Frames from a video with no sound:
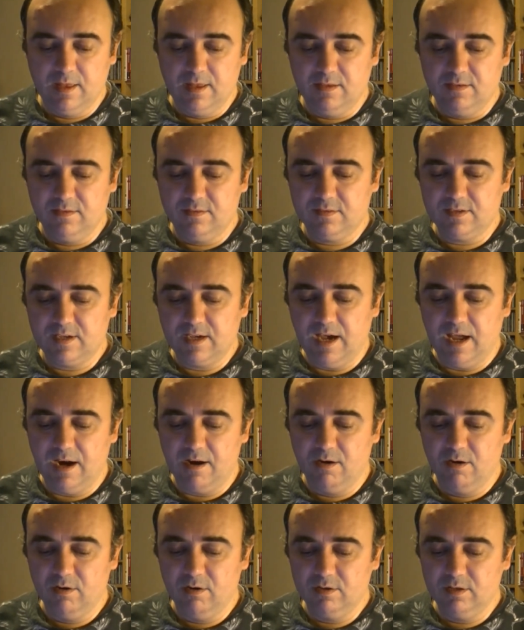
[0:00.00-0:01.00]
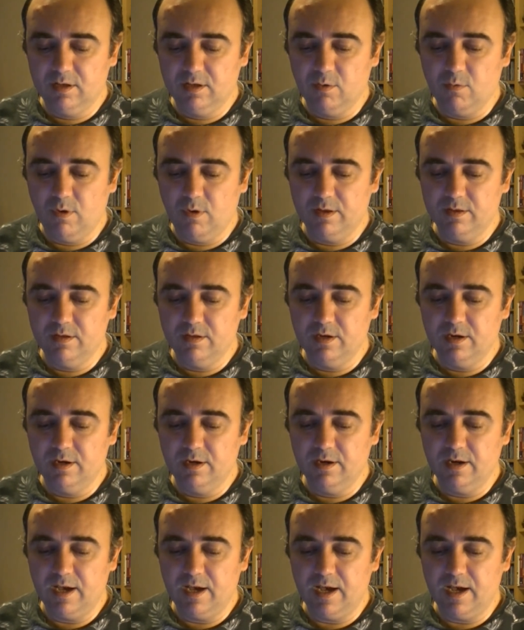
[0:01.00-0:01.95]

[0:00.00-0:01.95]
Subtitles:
Scarlock the Wanderer,